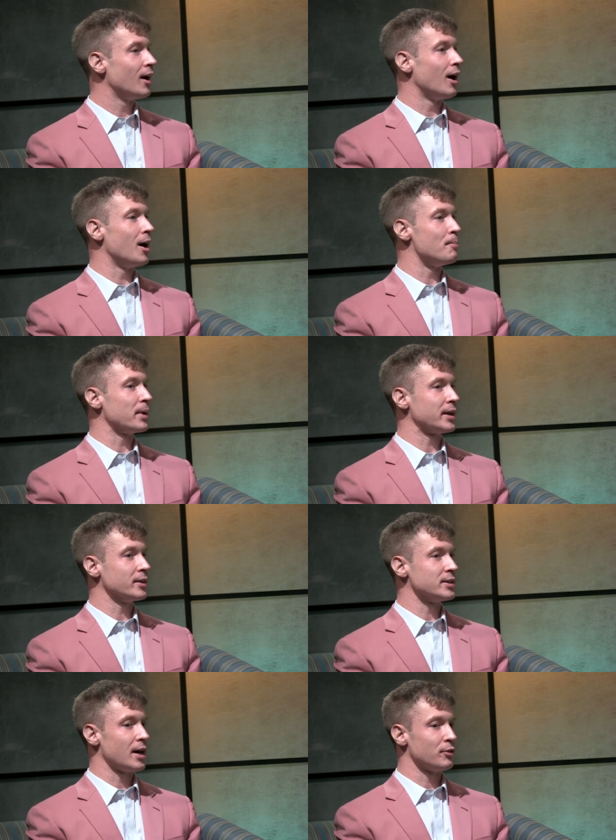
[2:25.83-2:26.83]
Um,
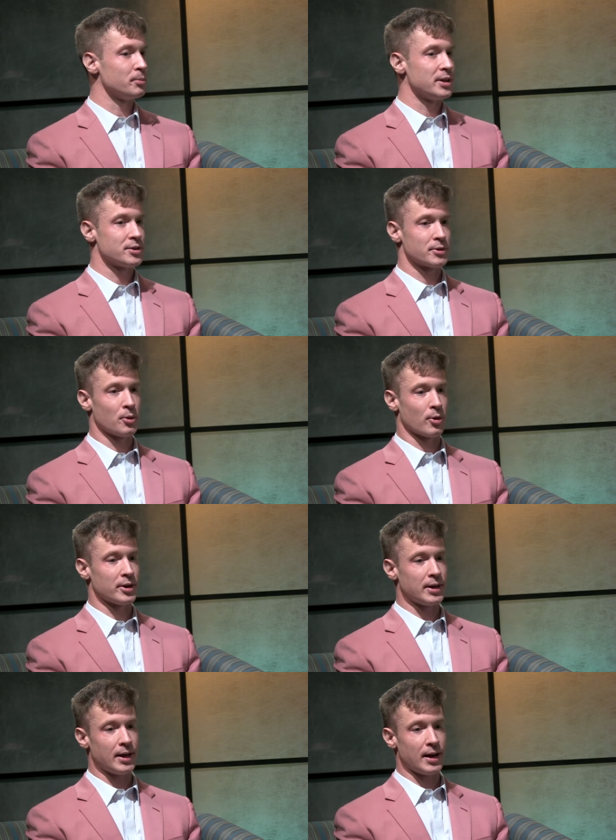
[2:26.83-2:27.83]
McKinley Devilbis
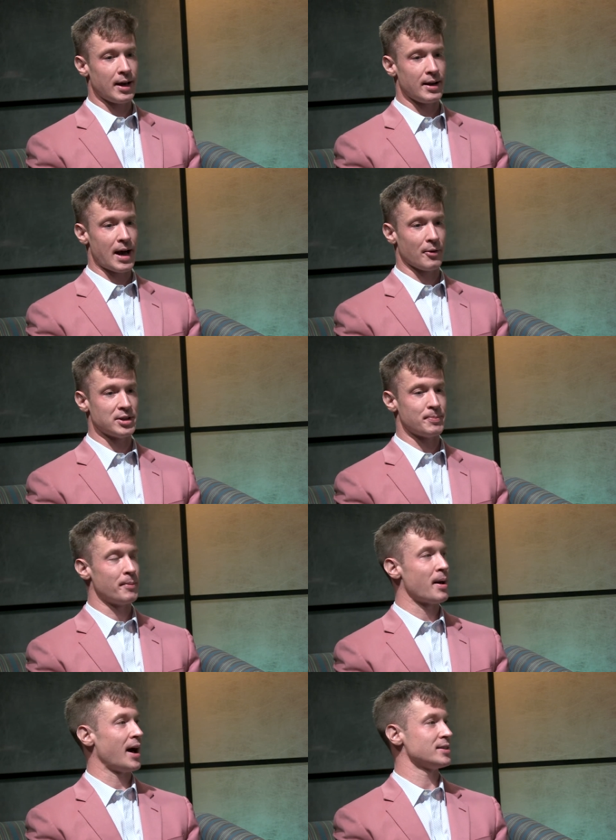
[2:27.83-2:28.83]
recorded it, and now it's
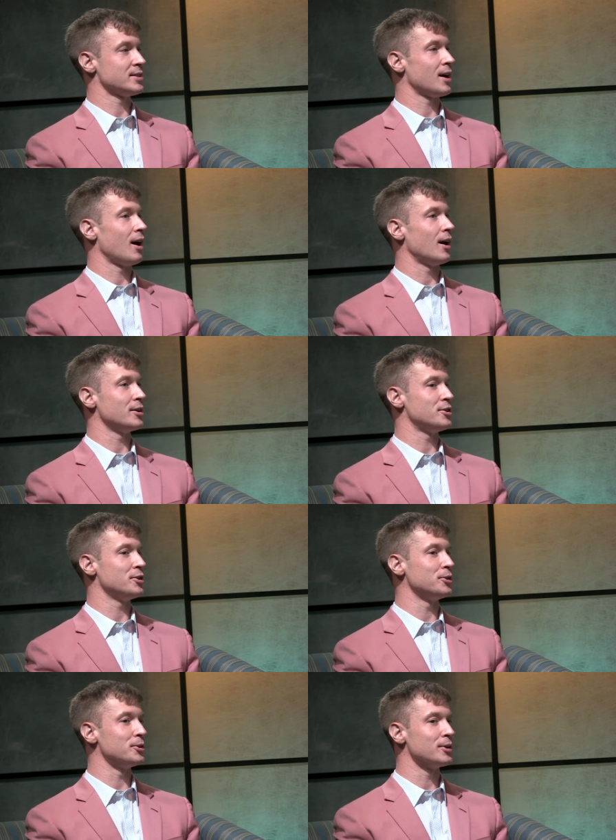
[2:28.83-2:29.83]
been passed on
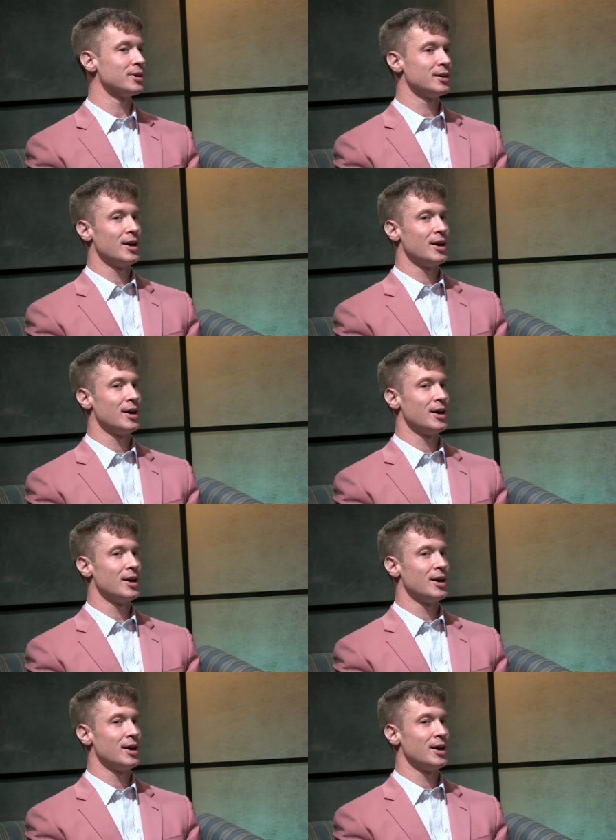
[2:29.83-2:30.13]
to.